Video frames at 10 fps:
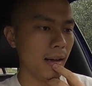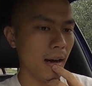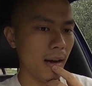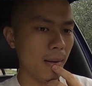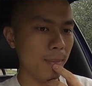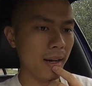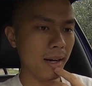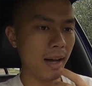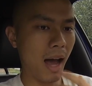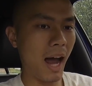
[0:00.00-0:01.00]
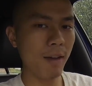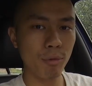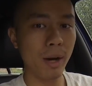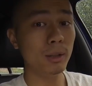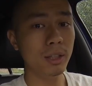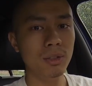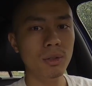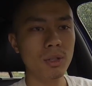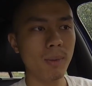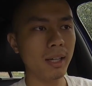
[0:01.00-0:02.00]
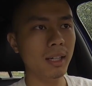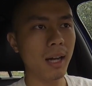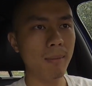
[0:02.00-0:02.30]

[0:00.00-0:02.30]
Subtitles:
But I rarely use my key.